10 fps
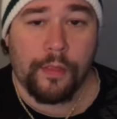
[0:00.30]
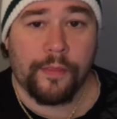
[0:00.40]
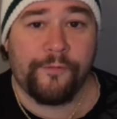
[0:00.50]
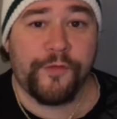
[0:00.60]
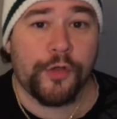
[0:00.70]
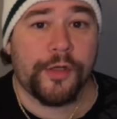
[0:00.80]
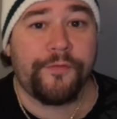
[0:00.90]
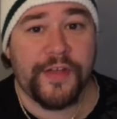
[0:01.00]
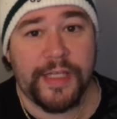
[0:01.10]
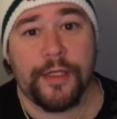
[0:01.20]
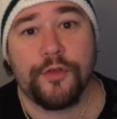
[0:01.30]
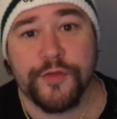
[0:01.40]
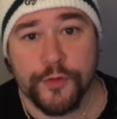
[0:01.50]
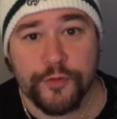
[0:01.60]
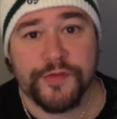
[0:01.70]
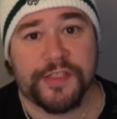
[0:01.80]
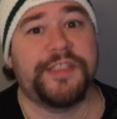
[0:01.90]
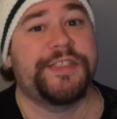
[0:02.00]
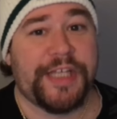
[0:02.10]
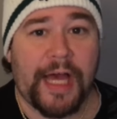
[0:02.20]
The Philadelphia Eagles lose to the
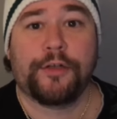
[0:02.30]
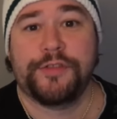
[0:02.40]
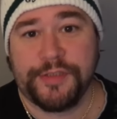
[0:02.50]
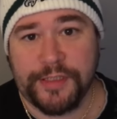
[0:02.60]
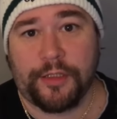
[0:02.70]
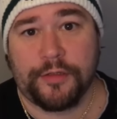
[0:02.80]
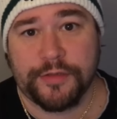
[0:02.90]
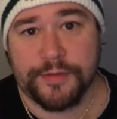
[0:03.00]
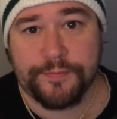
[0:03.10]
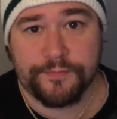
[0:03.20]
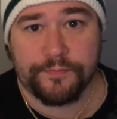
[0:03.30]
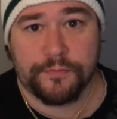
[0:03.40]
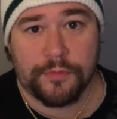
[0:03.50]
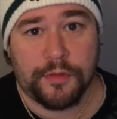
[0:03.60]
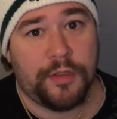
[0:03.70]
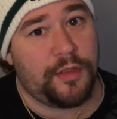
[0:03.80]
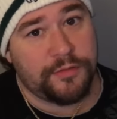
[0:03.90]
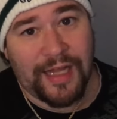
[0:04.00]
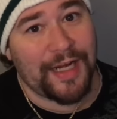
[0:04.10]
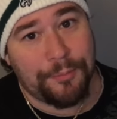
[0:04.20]
Seattle Seahawks.
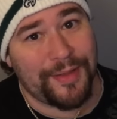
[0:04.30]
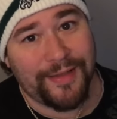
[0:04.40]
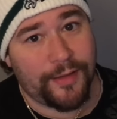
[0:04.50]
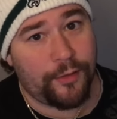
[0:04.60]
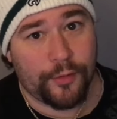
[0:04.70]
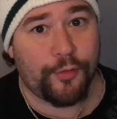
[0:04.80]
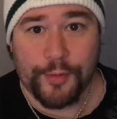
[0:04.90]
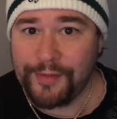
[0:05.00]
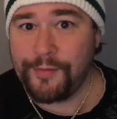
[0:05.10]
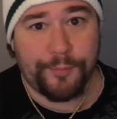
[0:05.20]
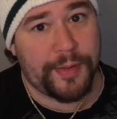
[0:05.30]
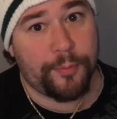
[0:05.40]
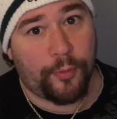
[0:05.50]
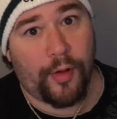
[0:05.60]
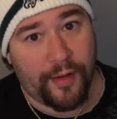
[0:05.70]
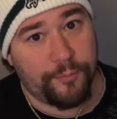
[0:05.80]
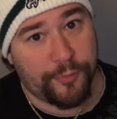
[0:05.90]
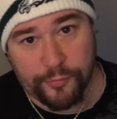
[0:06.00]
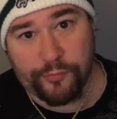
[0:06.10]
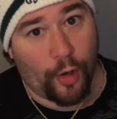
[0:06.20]
Not a big deal, according to some people I
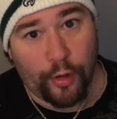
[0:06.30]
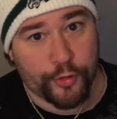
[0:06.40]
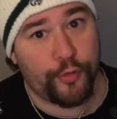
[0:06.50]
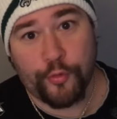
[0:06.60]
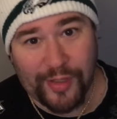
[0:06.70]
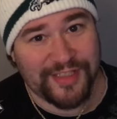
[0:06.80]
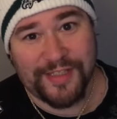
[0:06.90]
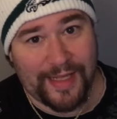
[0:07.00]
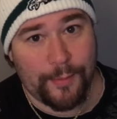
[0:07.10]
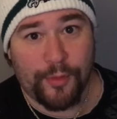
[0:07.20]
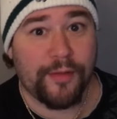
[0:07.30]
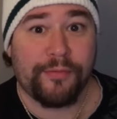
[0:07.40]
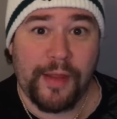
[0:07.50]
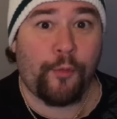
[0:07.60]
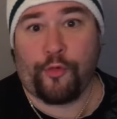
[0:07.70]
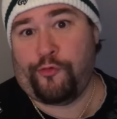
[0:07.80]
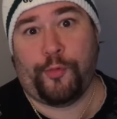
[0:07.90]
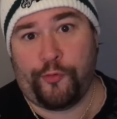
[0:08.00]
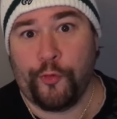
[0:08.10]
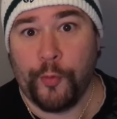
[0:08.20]
talked to and watched the game with. They weren't
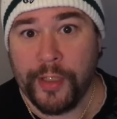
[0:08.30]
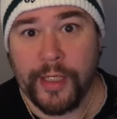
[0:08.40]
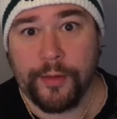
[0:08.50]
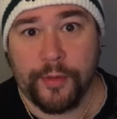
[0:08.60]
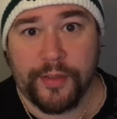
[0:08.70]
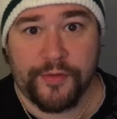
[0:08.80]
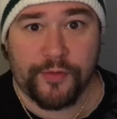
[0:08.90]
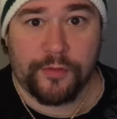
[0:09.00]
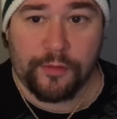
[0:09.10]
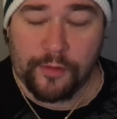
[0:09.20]
supposed to win anyways.